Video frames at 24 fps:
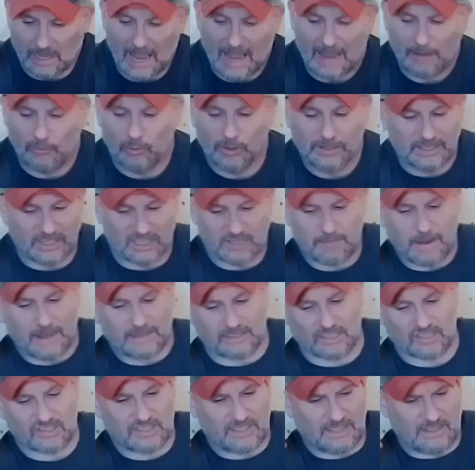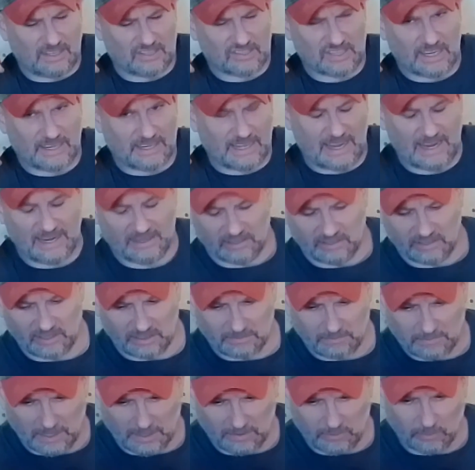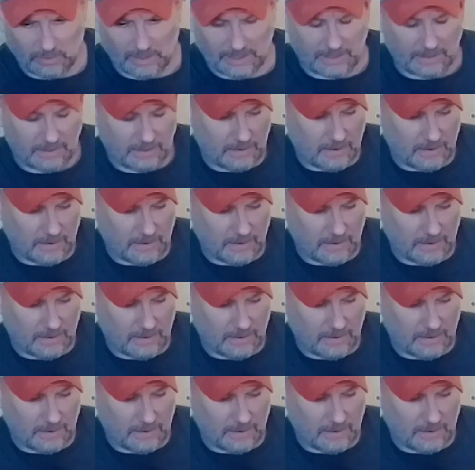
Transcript: I wouldn't expect to see this on an air gun, by the way.